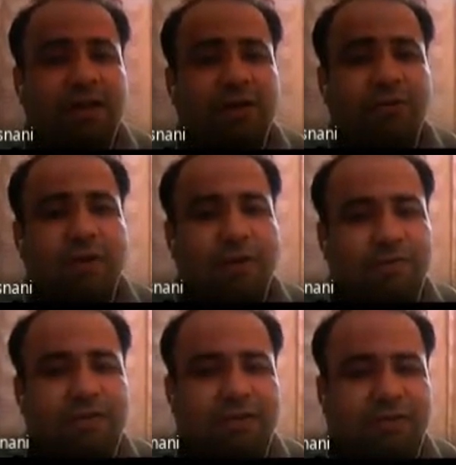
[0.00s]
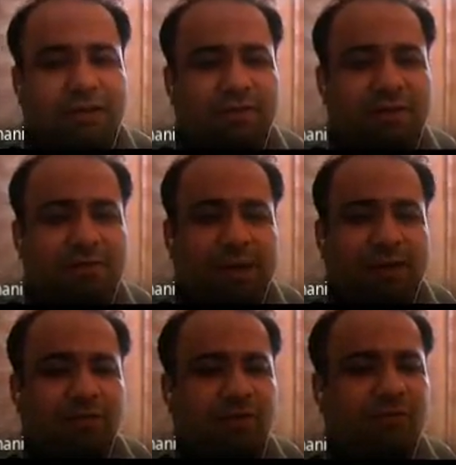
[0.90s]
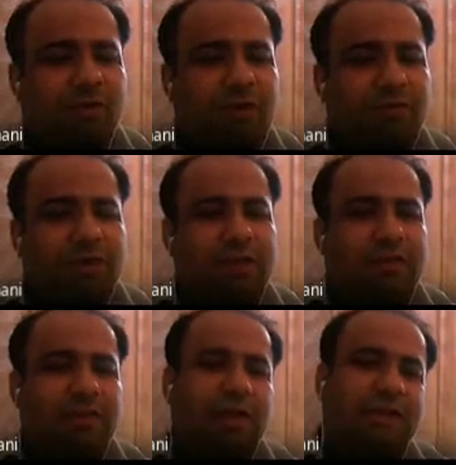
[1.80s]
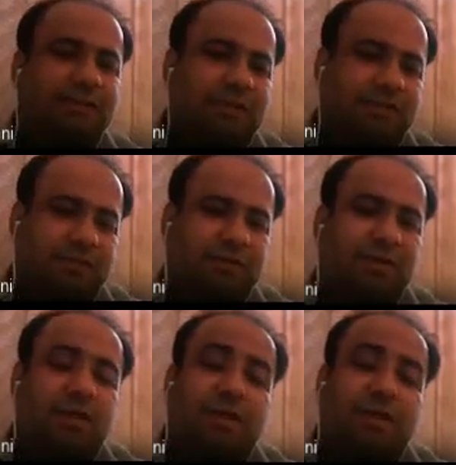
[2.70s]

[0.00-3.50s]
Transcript: into heavy section where metal could solidify in the light section